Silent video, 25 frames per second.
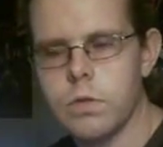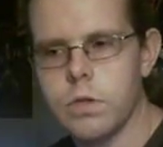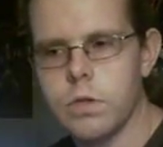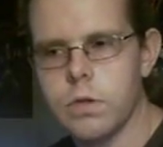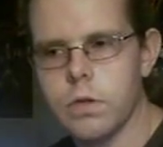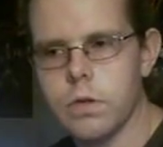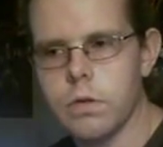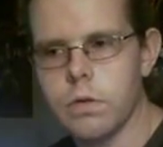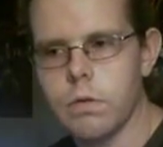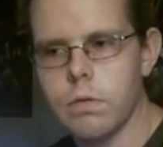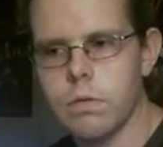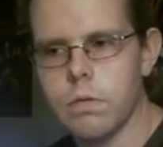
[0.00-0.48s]

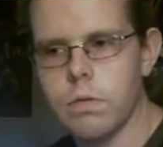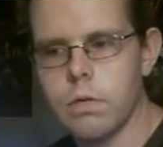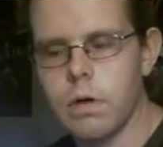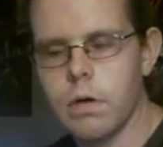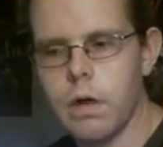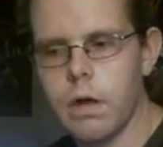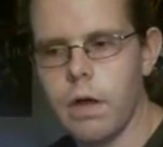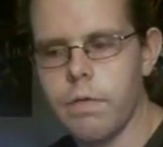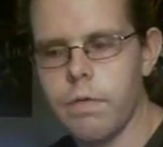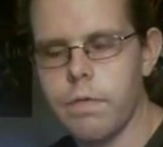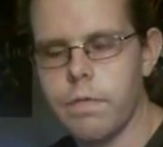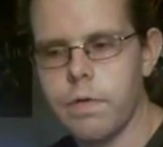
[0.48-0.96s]
the
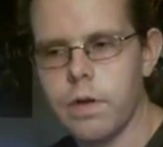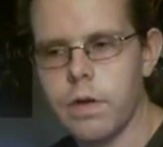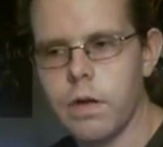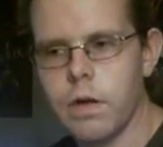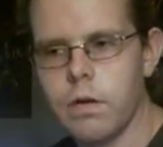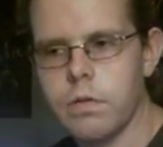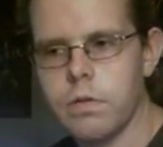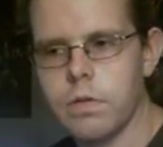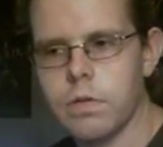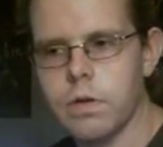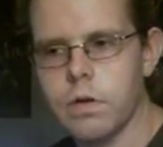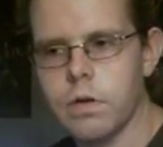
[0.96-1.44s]
I
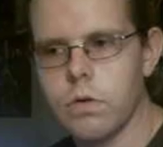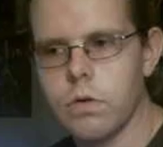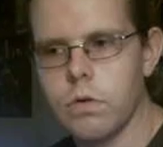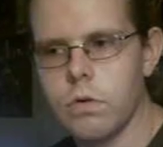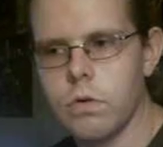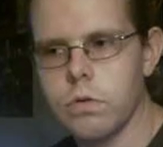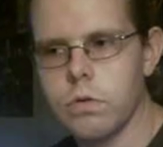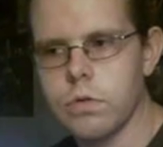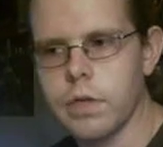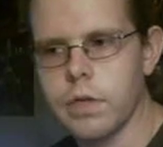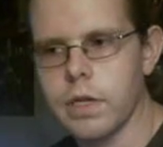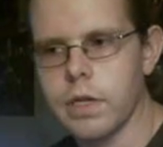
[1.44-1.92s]
forgot what they're
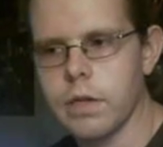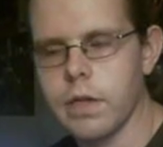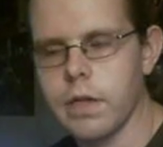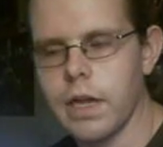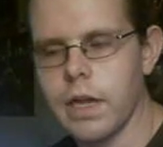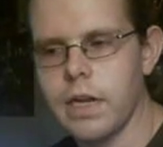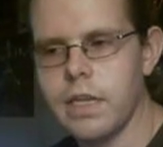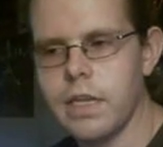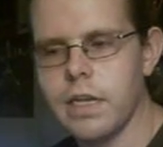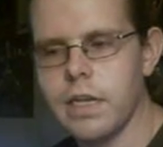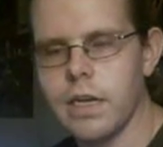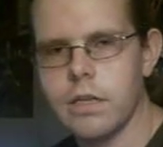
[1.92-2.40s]
called, like
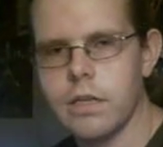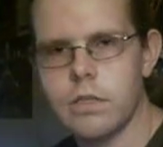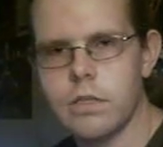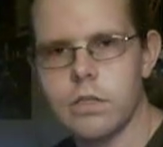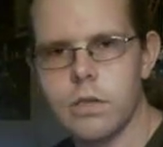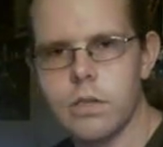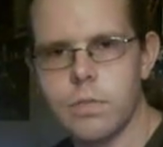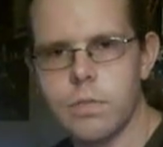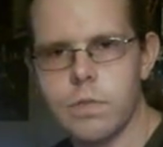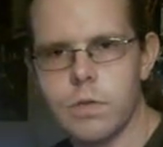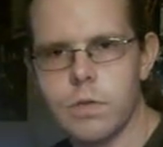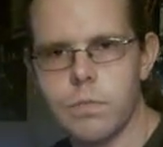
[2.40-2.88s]
NES
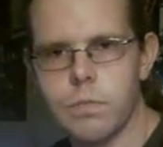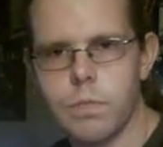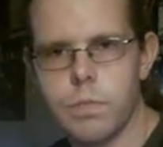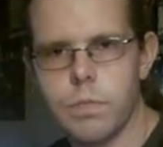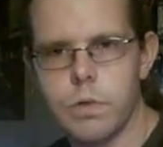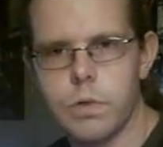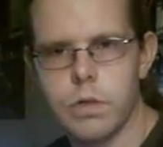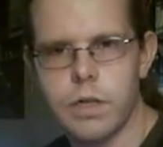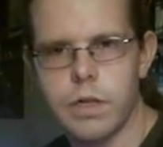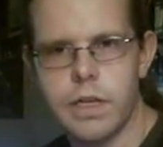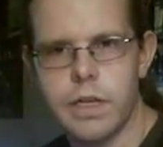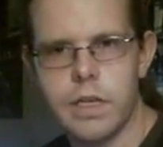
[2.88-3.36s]
something
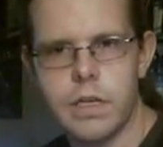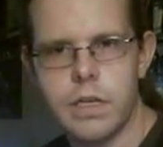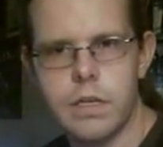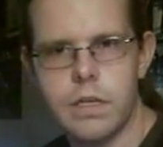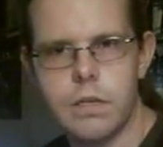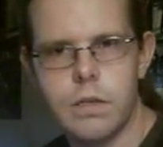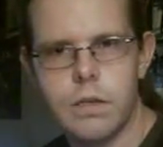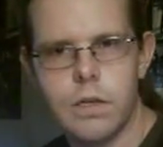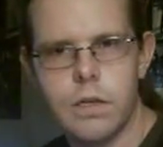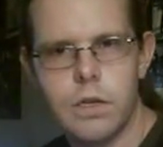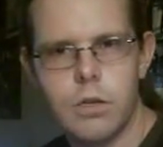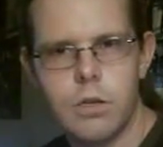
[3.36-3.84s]

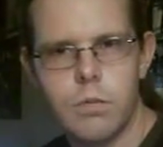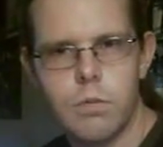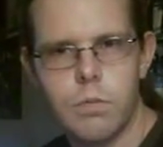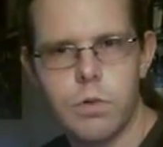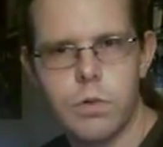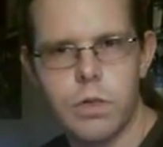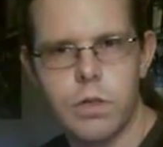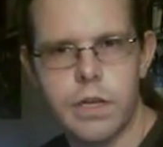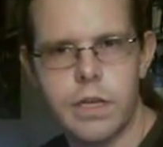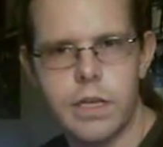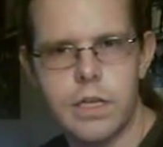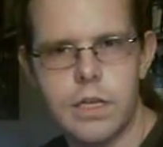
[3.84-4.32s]
play
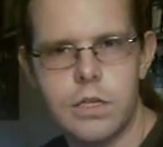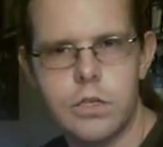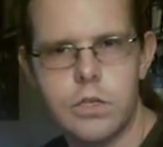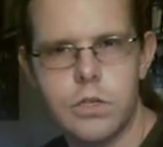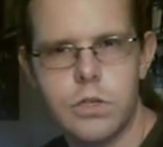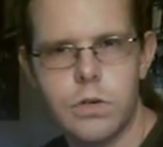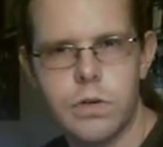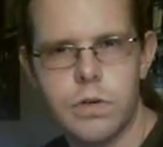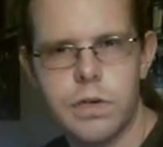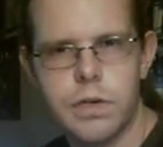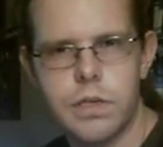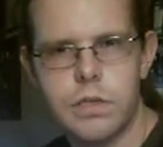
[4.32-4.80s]

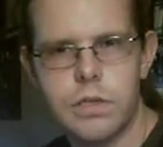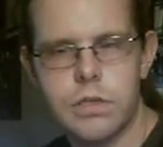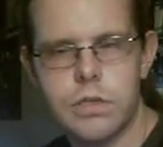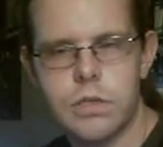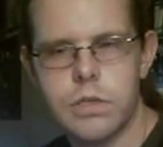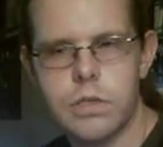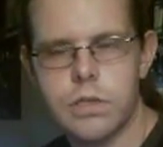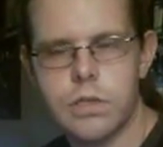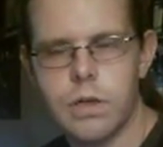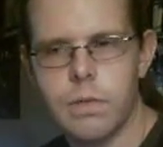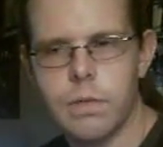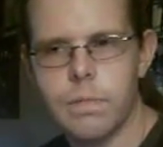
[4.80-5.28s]
choice
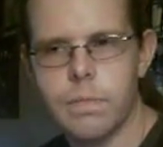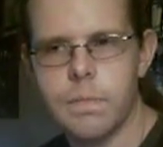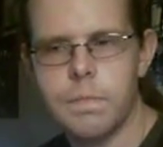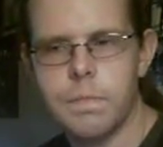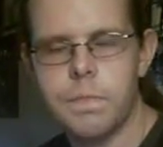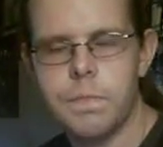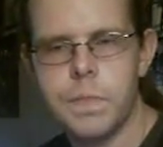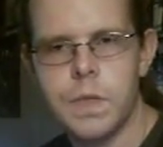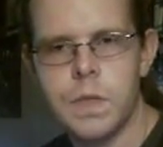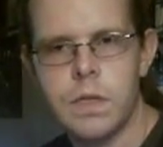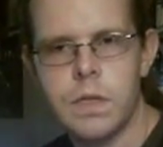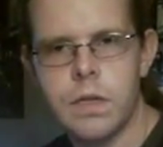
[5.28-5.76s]
or
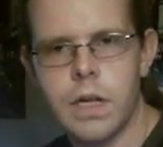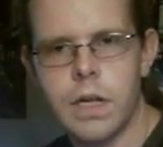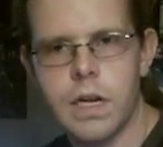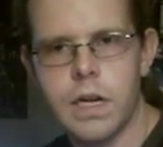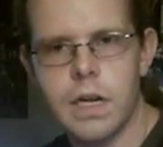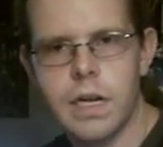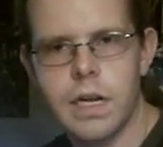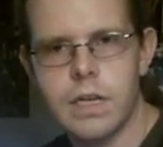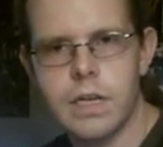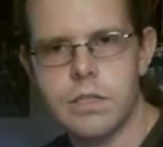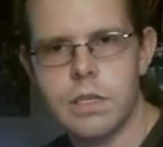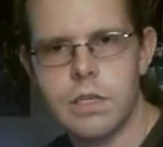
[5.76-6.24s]
something, and
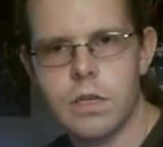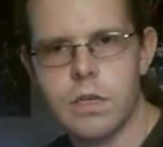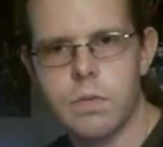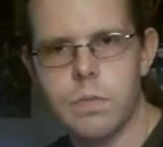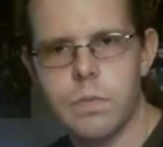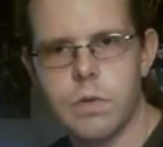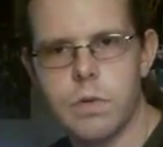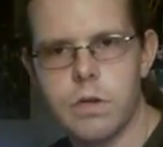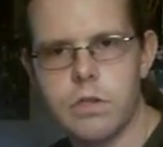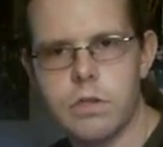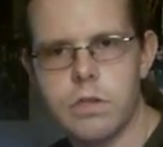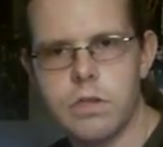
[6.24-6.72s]
it has like
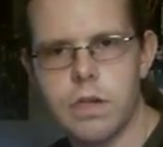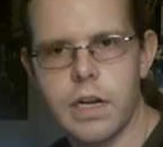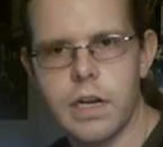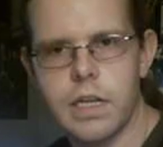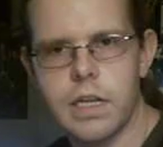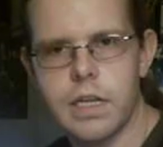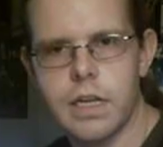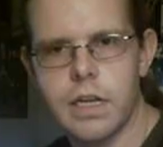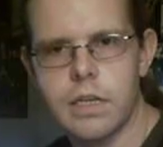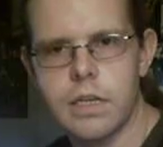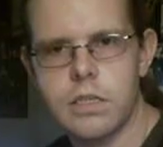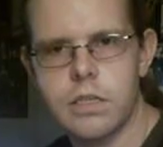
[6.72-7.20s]
a bunch of
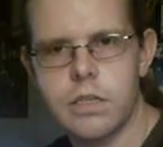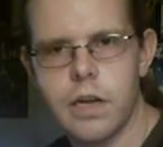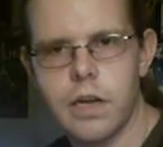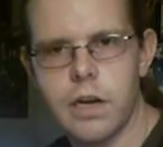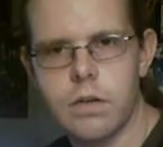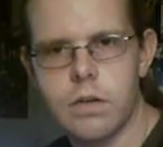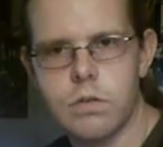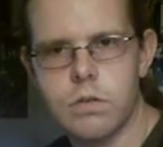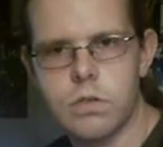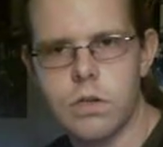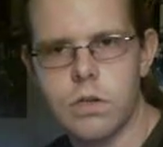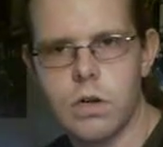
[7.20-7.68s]
NES
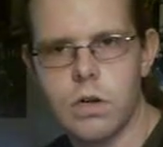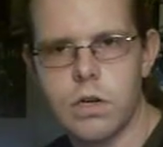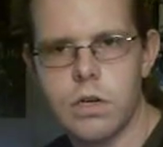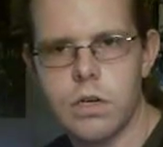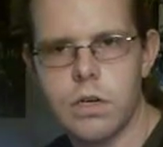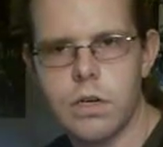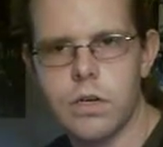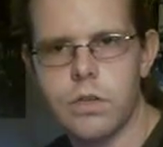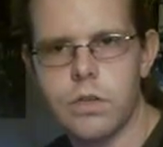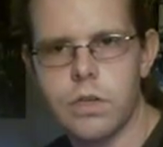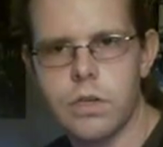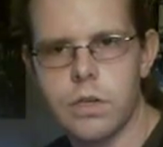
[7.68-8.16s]
titles on
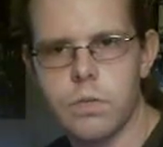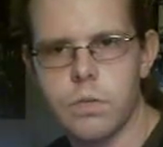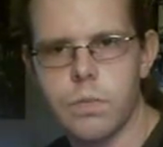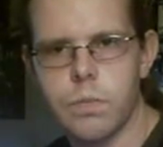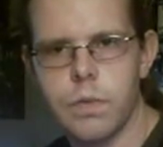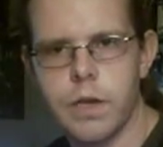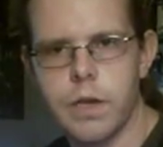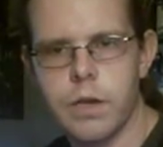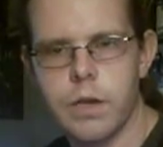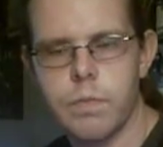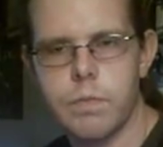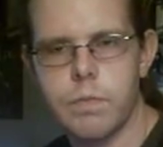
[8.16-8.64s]
it, and you can
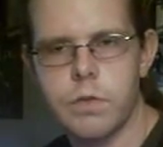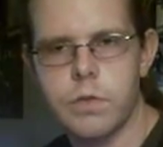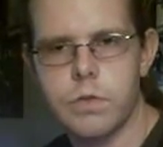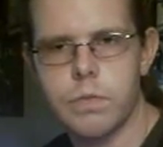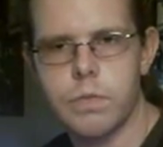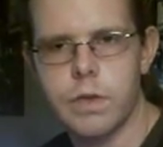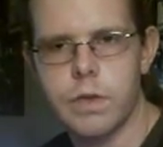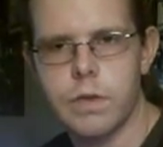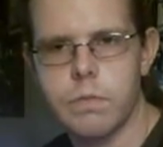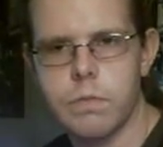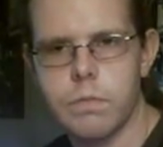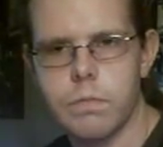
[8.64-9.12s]
pick
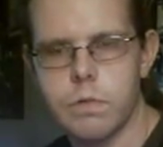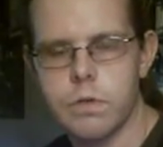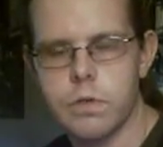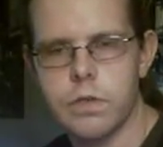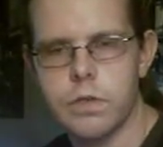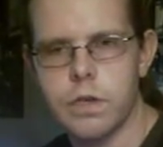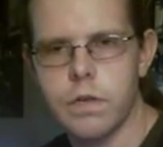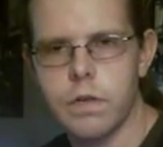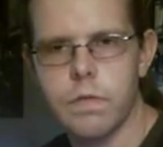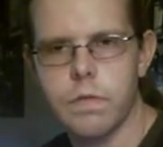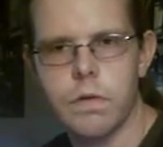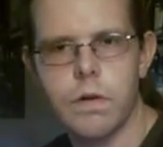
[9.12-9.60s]
between
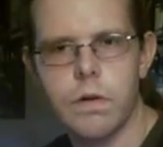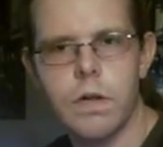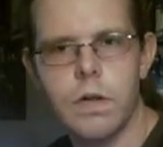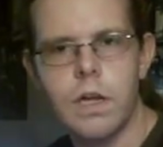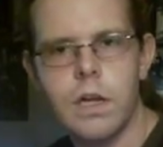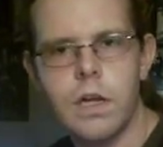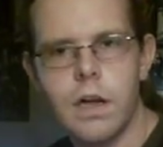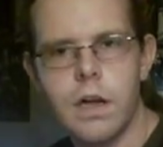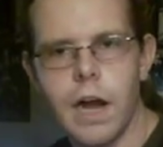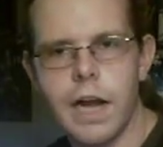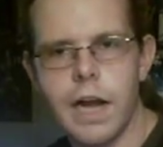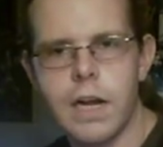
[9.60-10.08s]
whichever.
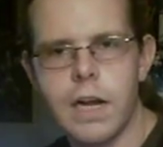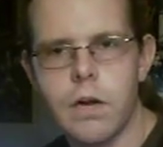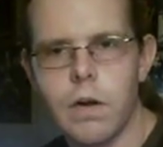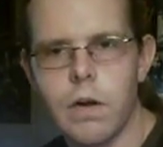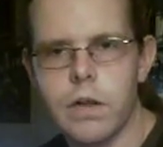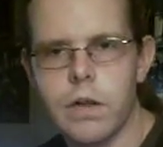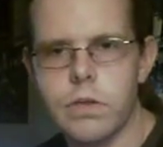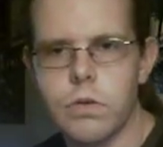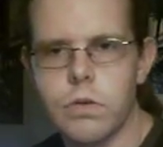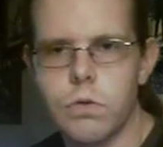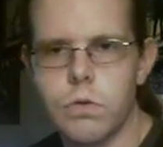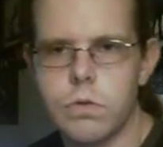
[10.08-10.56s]
I know
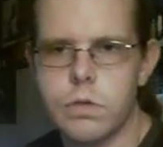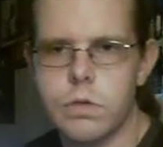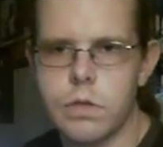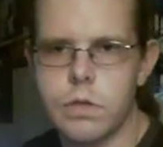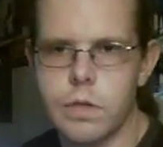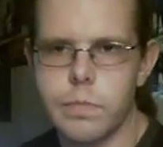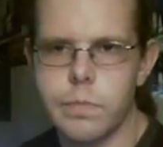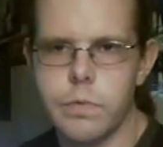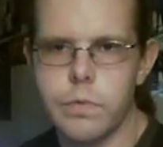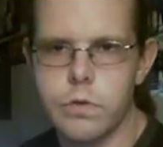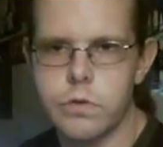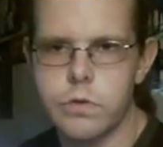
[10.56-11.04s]
I totally
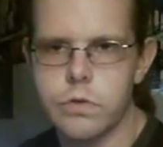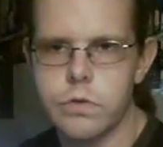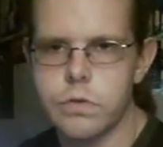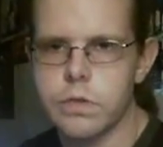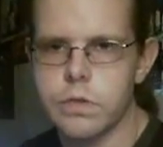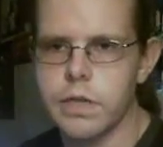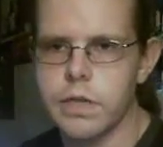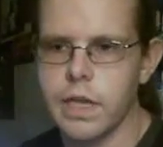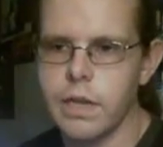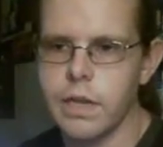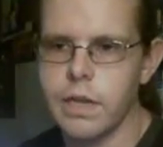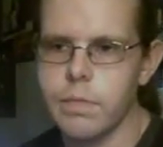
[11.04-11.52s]
like butchered
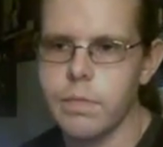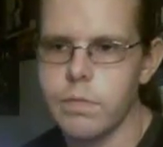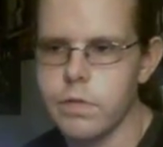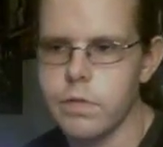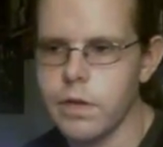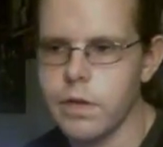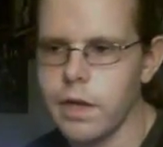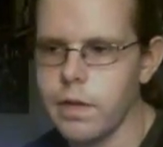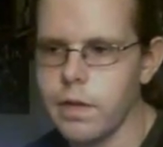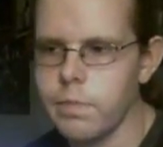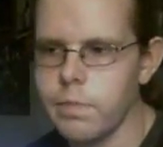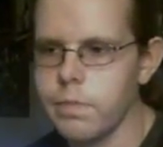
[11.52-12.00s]
the name of
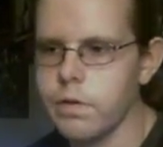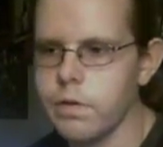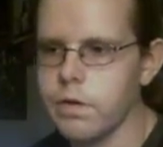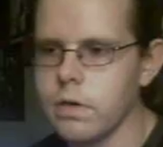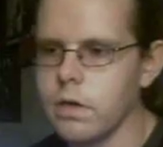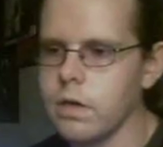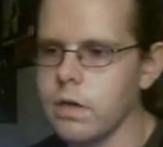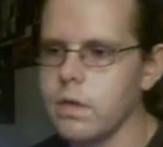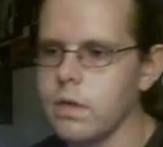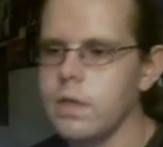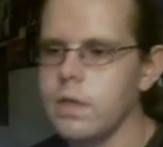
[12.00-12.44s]
that, but